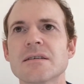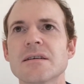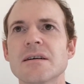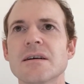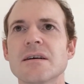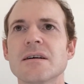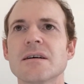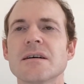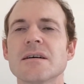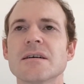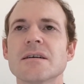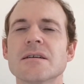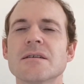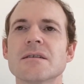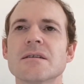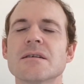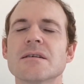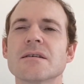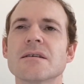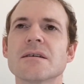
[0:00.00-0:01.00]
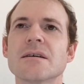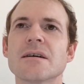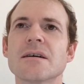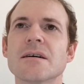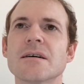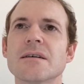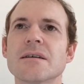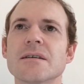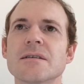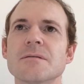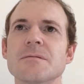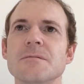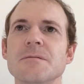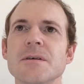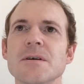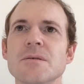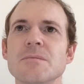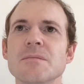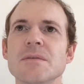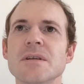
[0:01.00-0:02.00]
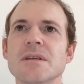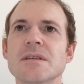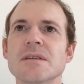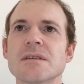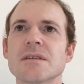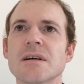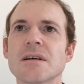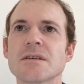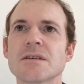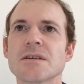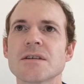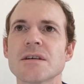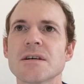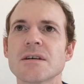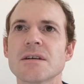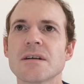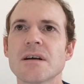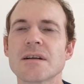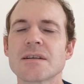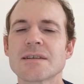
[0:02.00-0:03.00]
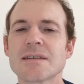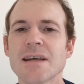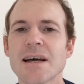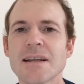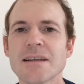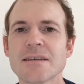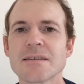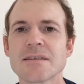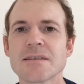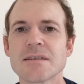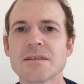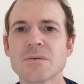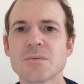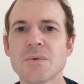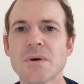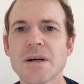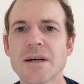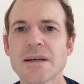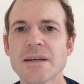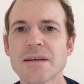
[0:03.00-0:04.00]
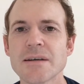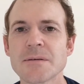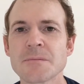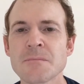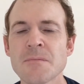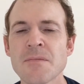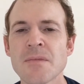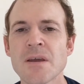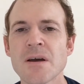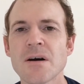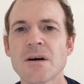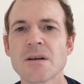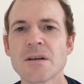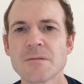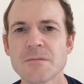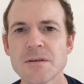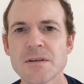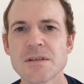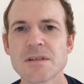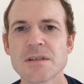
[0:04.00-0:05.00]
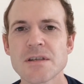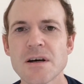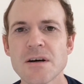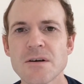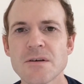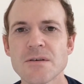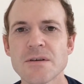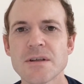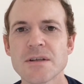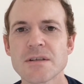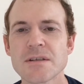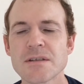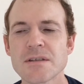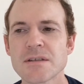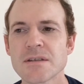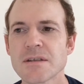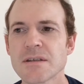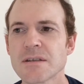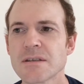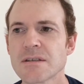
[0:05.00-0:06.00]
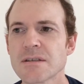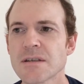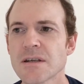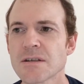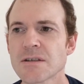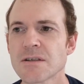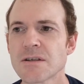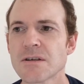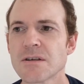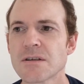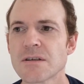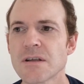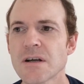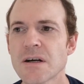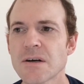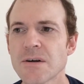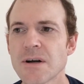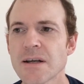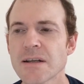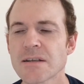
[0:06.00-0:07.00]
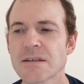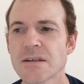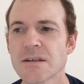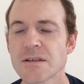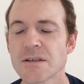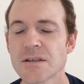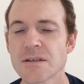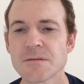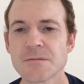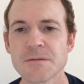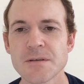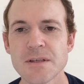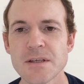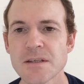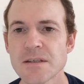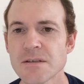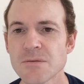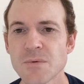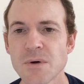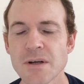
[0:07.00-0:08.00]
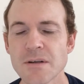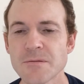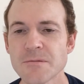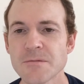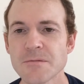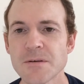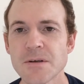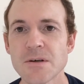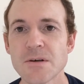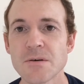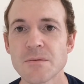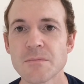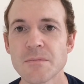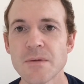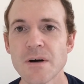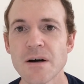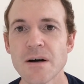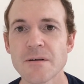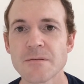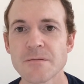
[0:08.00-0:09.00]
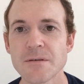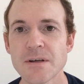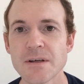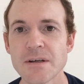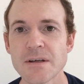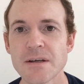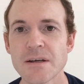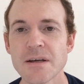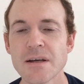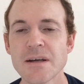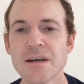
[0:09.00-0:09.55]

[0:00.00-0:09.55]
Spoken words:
filmed in such a talented way. Oliver Stone is such a good director just for this one film, I think.